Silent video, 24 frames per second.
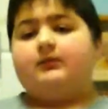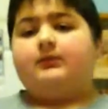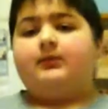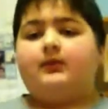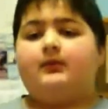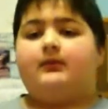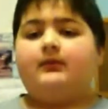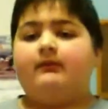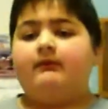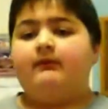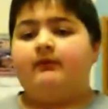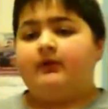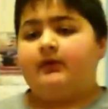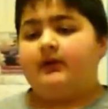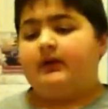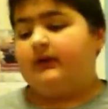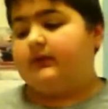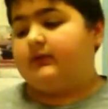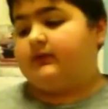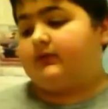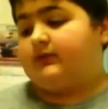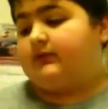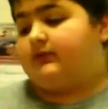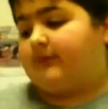to put them in for
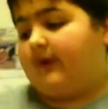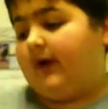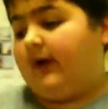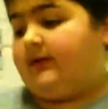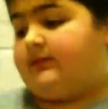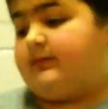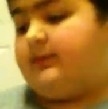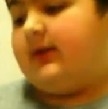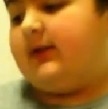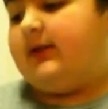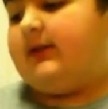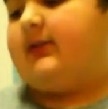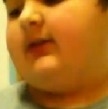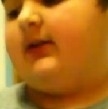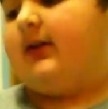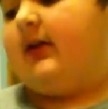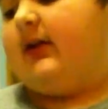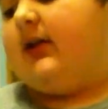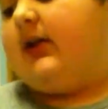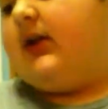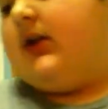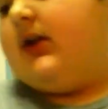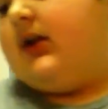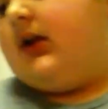another 5 minutes.
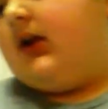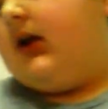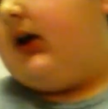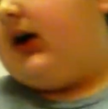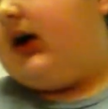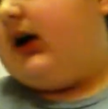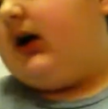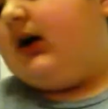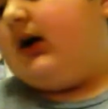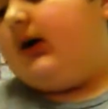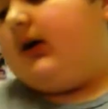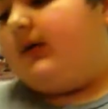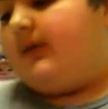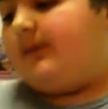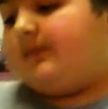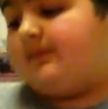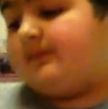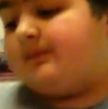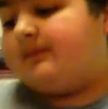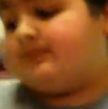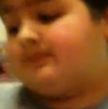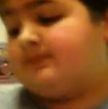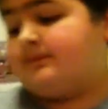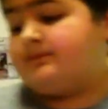
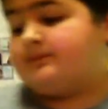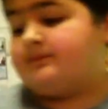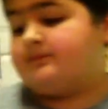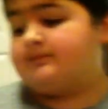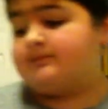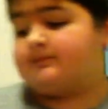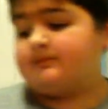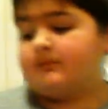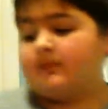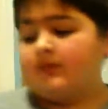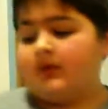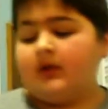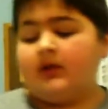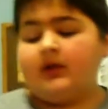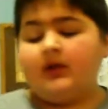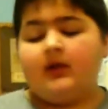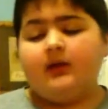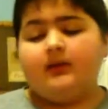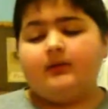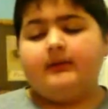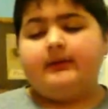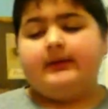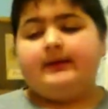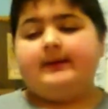
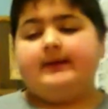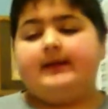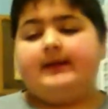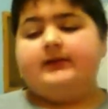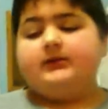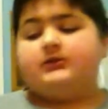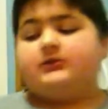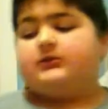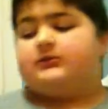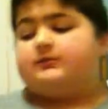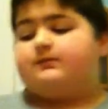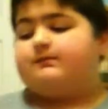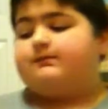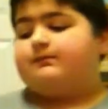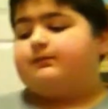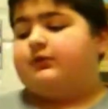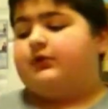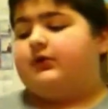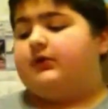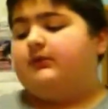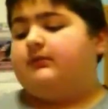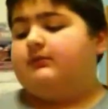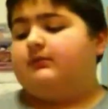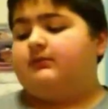But then that's
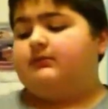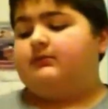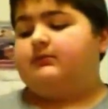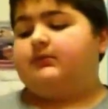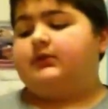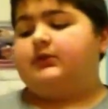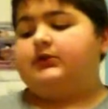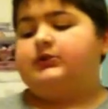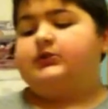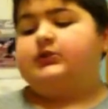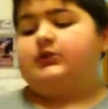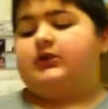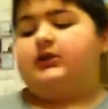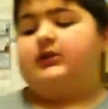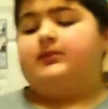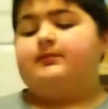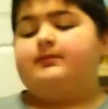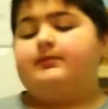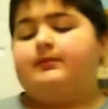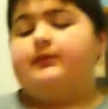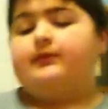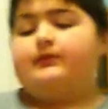pretty much it.